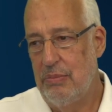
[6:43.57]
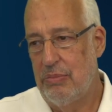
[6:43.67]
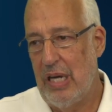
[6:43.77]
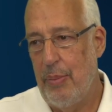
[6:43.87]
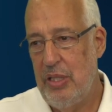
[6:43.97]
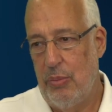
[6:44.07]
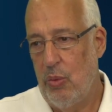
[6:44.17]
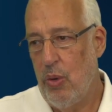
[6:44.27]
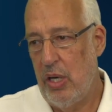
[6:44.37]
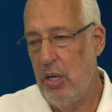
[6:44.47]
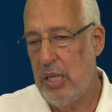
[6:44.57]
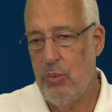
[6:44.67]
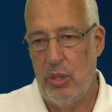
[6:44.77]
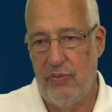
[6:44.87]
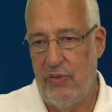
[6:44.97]
Probably number 1 in
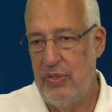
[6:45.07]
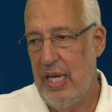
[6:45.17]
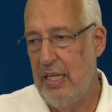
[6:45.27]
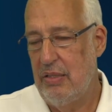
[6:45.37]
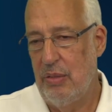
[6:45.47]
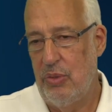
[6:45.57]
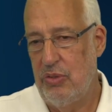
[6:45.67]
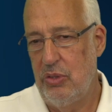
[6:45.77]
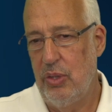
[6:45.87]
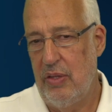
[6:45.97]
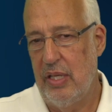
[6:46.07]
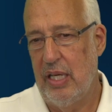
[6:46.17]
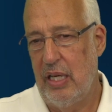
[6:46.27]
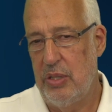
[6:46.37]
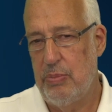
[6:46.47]
automotive, if not number 2, I think,
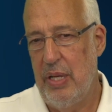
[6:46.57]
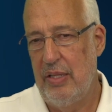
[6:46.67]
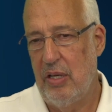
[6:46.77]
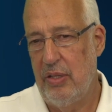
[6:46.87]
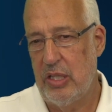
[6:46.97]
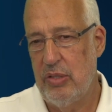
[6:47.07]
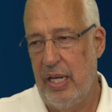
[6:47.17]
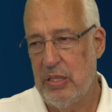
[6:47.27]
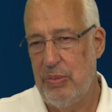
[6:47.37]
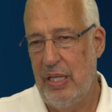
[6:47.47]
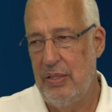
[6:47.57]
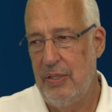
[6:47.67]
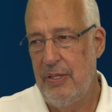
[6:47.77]
in our spend, our electronic spend.